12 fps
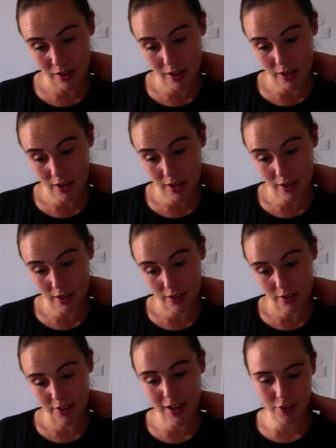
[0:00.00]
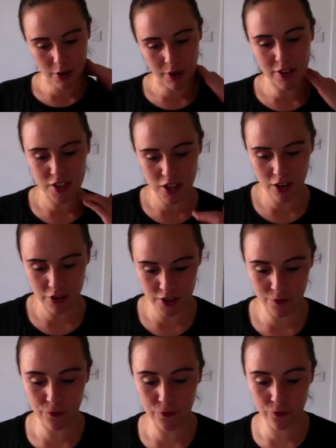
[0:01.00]
At the start
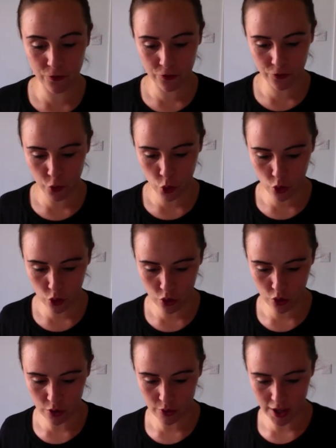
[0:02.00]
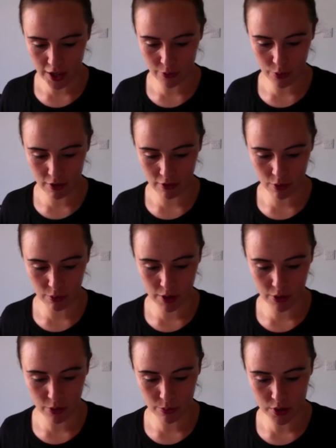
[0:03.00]
of 4, where are
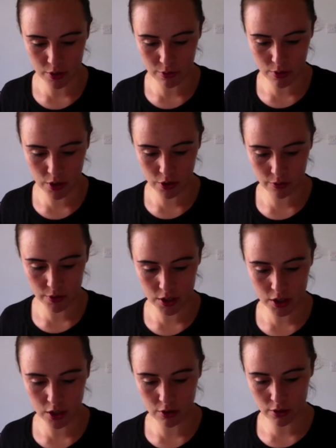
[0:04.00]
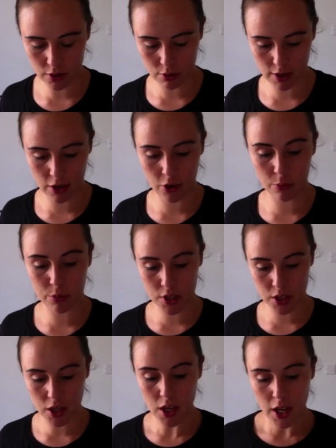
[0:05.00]
we? Up to 1, up to 2, up to 3, up
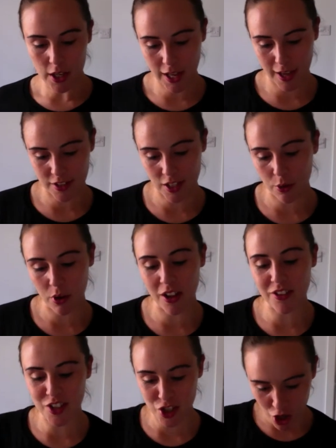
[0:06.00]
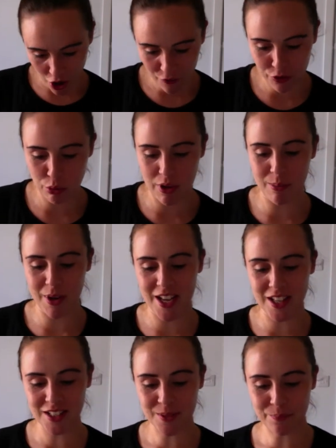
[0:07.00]
to So at the start of 3
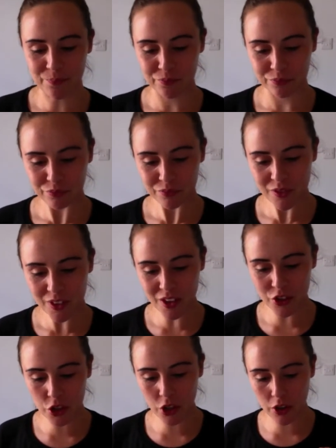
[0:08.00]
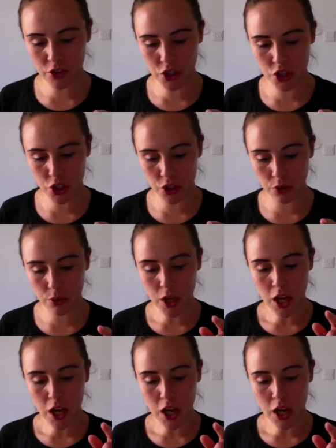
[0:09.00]
minutes, you're going to do